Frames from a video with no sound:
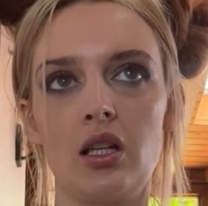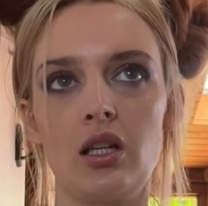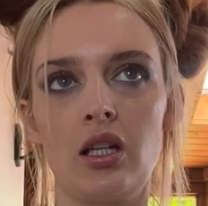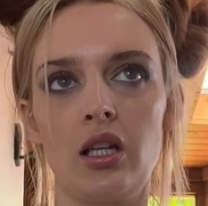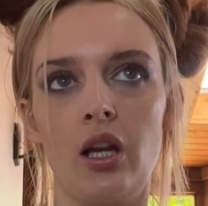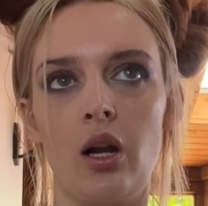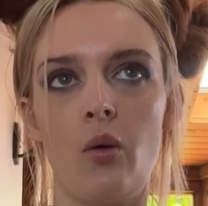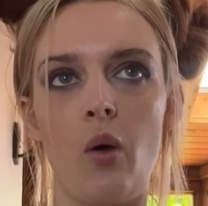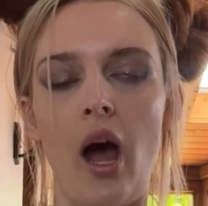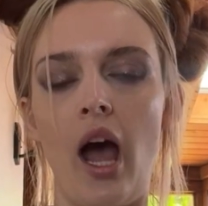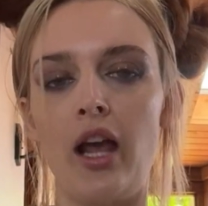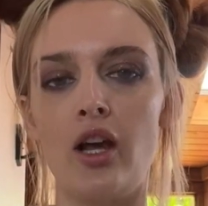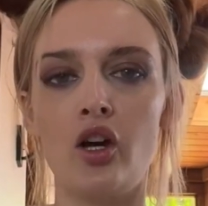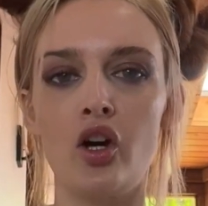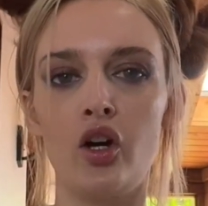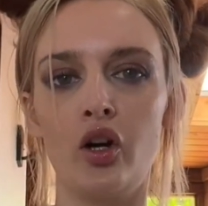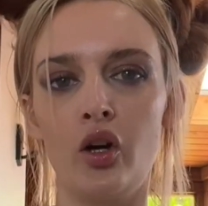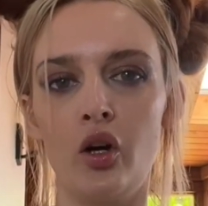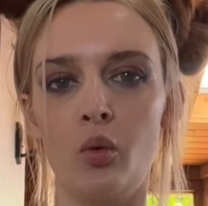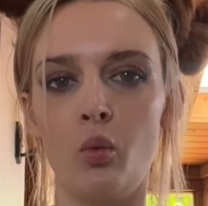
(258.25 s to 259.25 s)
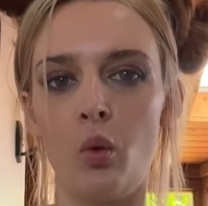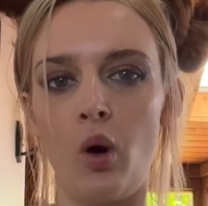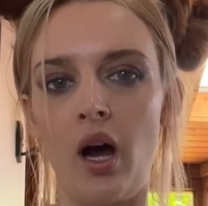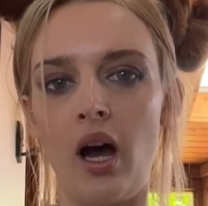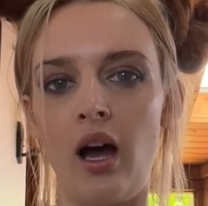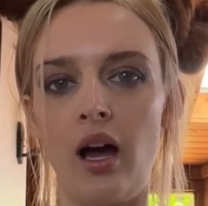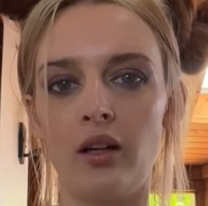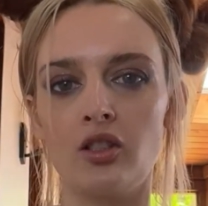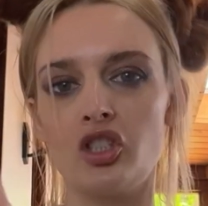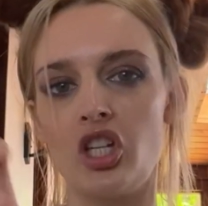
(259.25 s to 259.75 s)
you know, I could
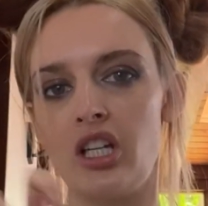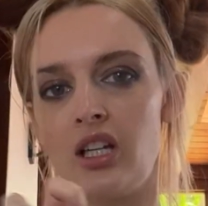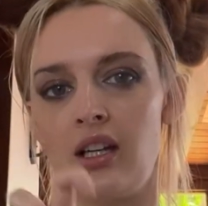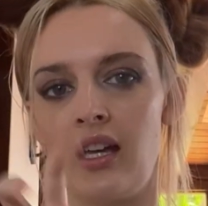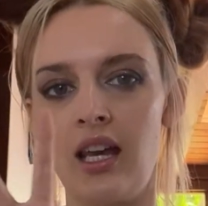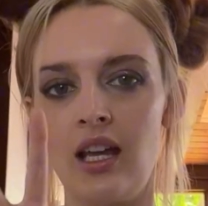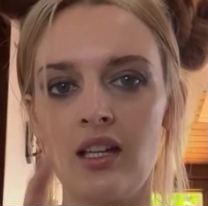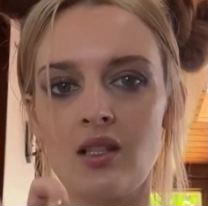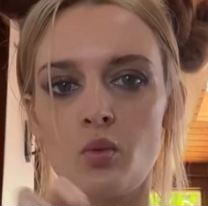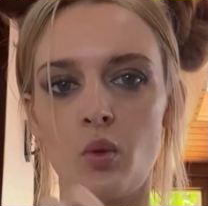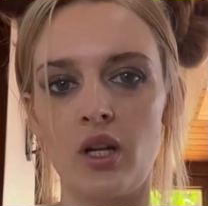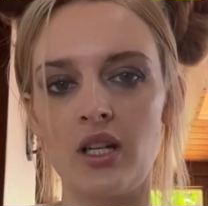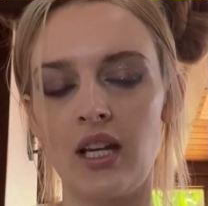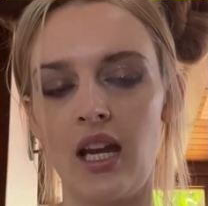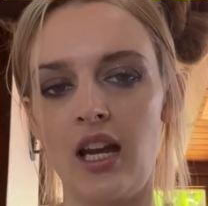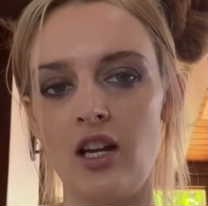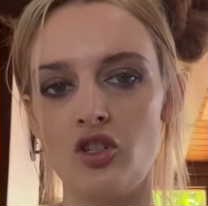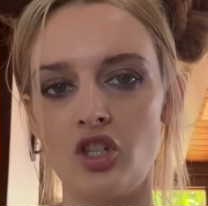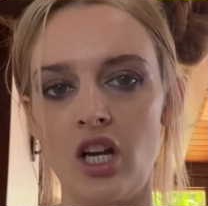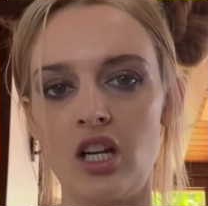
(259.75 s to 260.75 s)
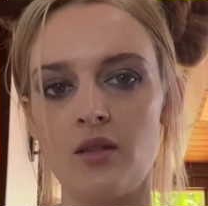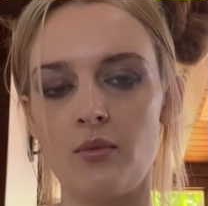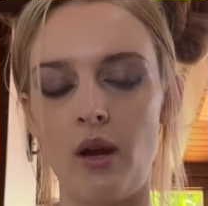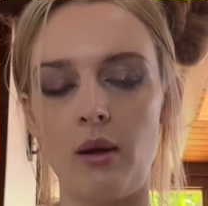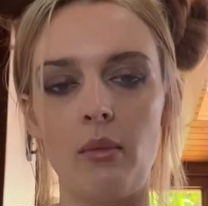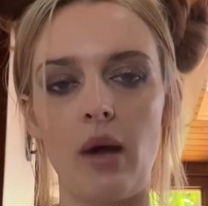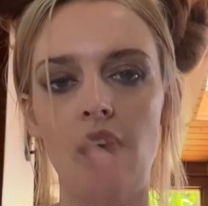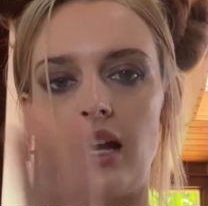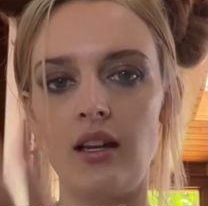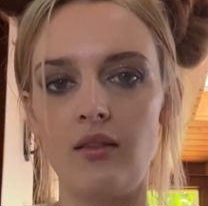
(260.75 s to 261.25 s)
want kids one day and change my
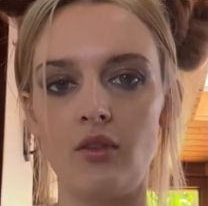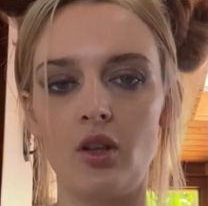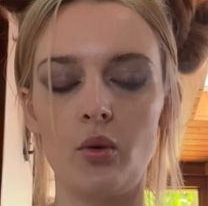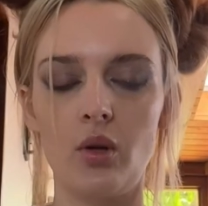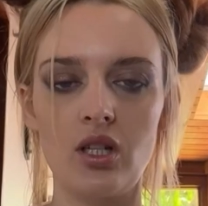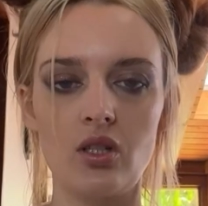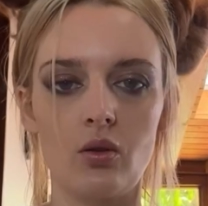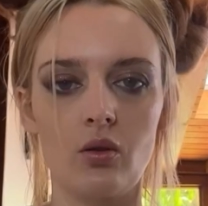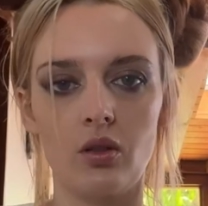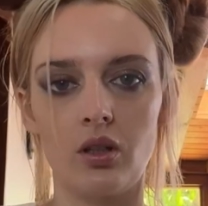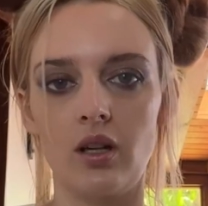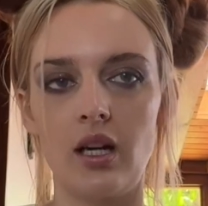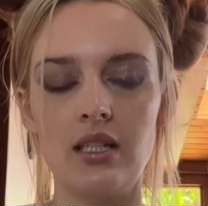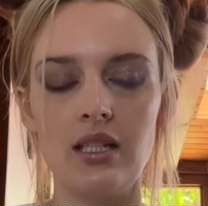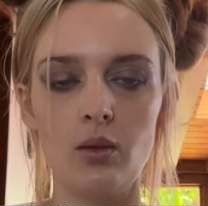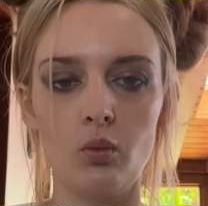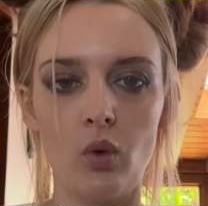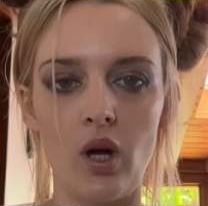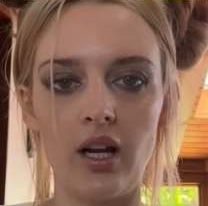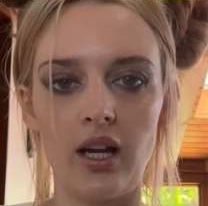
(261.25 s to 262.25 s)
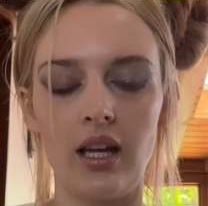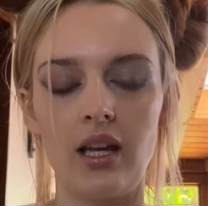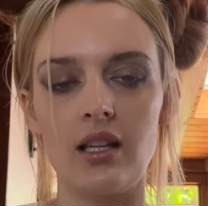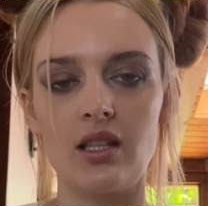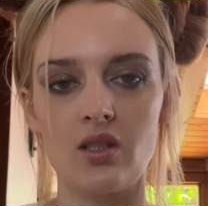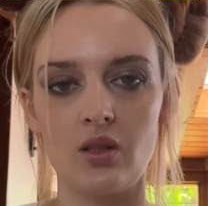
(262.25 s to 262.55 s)
mind, even though I told her I didn't want kids.